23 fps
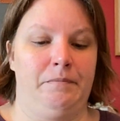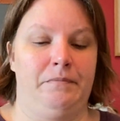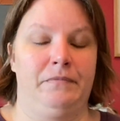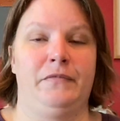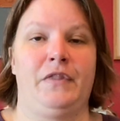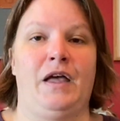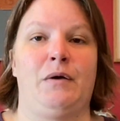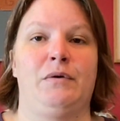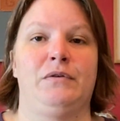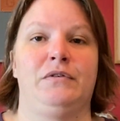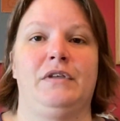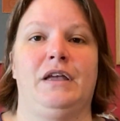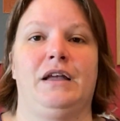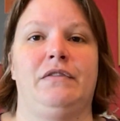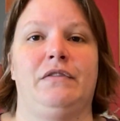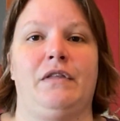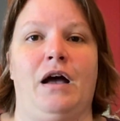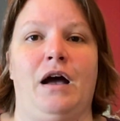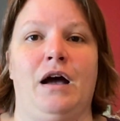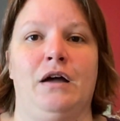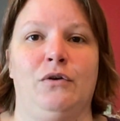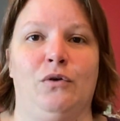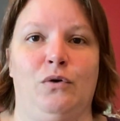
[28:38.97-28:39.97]
That was like
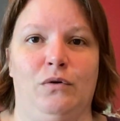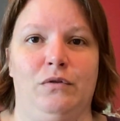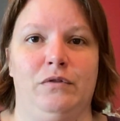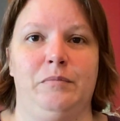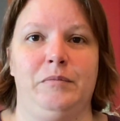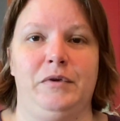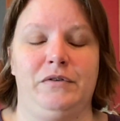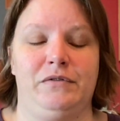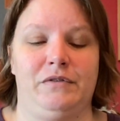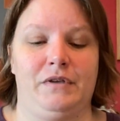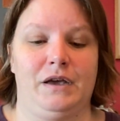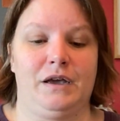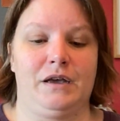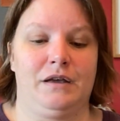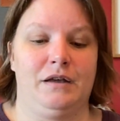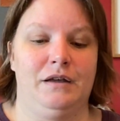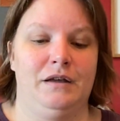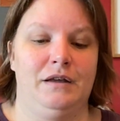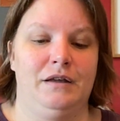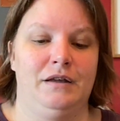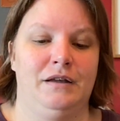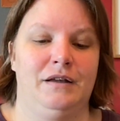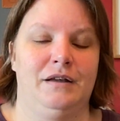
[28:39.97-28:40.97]
the on hold music.
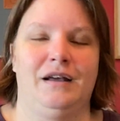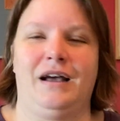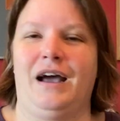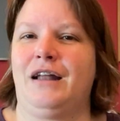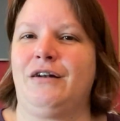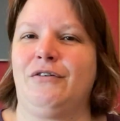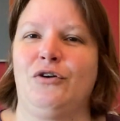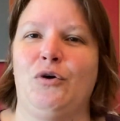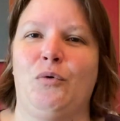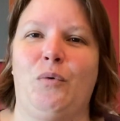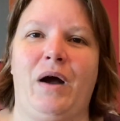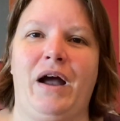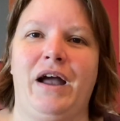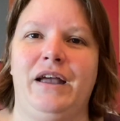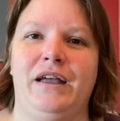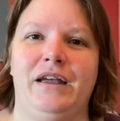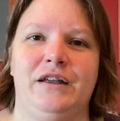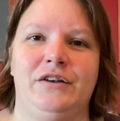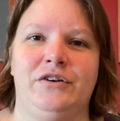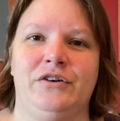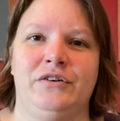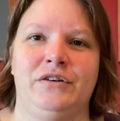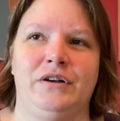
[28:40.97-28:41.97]
I don't know why
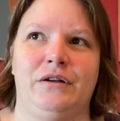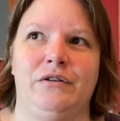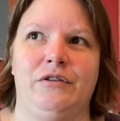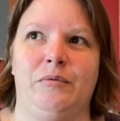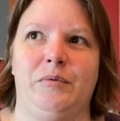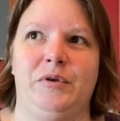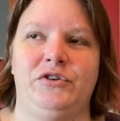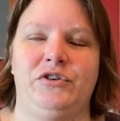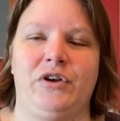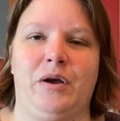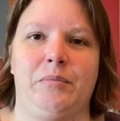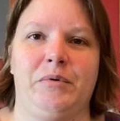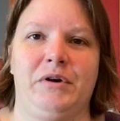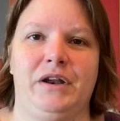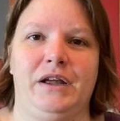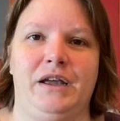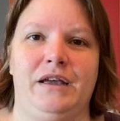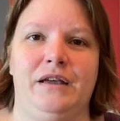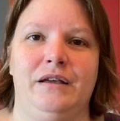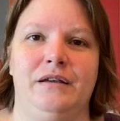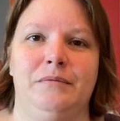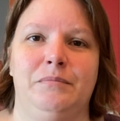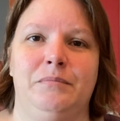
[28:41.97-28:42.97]
it turned out to be
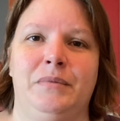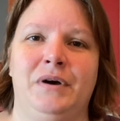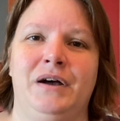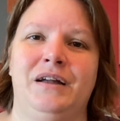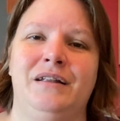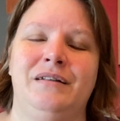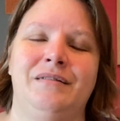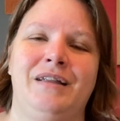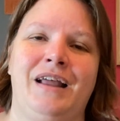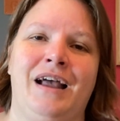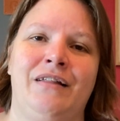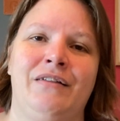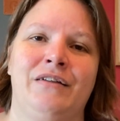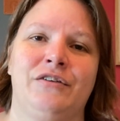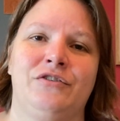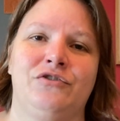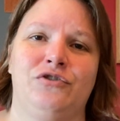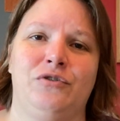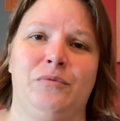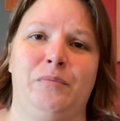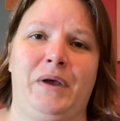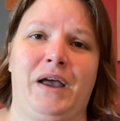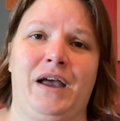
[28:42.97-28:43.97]
Jeopardy, but Alex
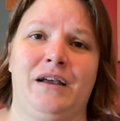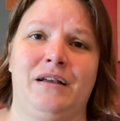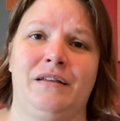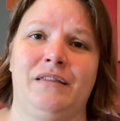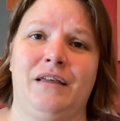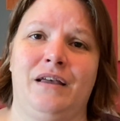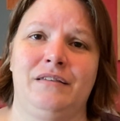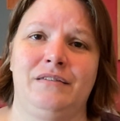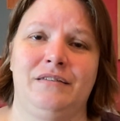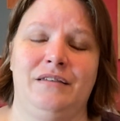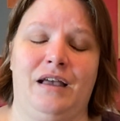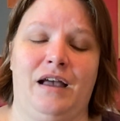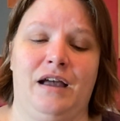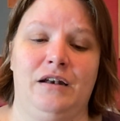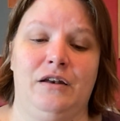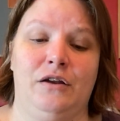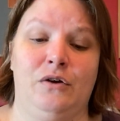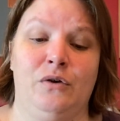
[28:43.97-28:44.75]
Trebek, that's sad.